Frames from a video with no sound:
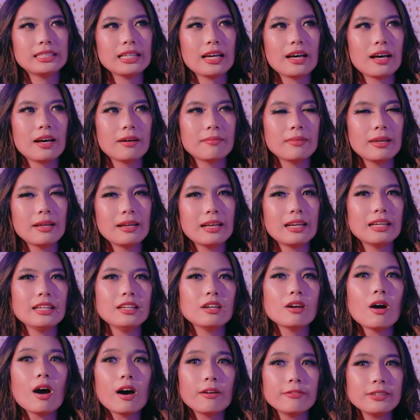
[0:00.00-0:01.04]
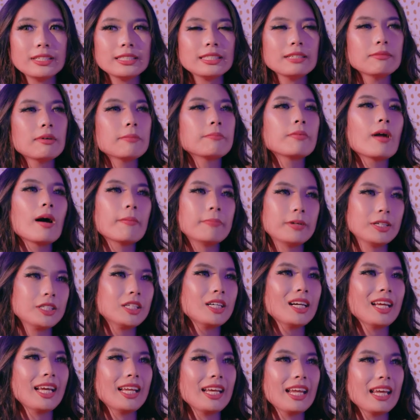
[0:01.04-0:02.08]
And obviously, with proper
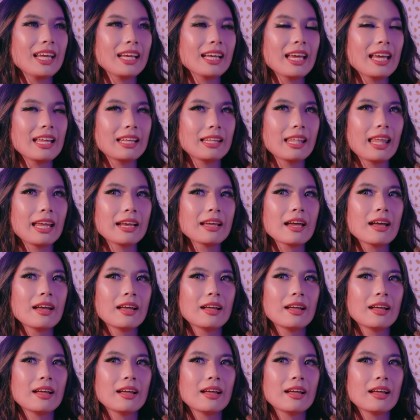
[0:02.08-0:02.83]
training and like